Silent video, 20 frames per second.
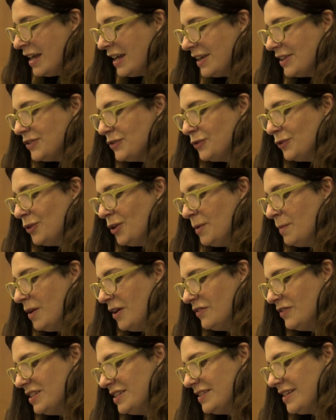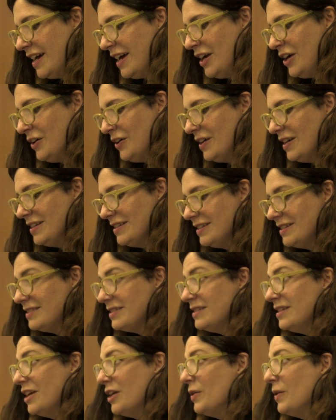Its form of desire is
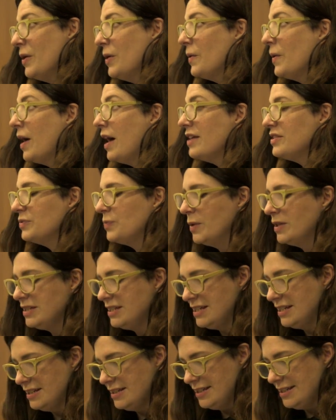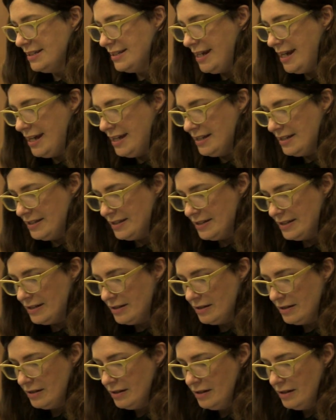as narrow as wanting to taste.